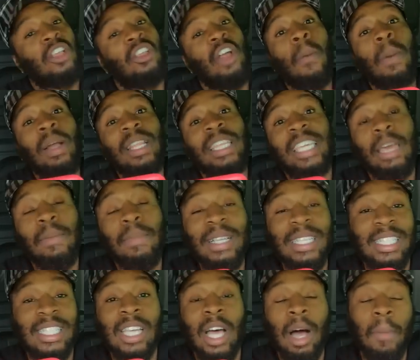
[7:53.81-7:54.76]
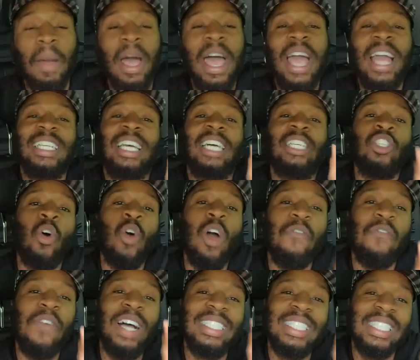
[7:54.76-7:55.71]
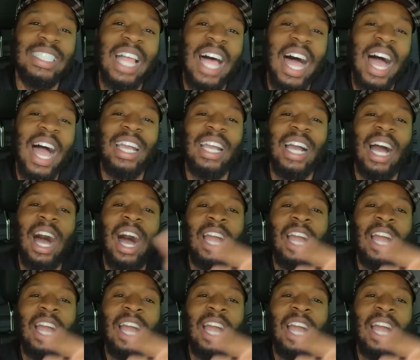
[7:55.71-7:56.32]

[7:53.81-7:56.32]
Y'all about to give me something because I know if I slide,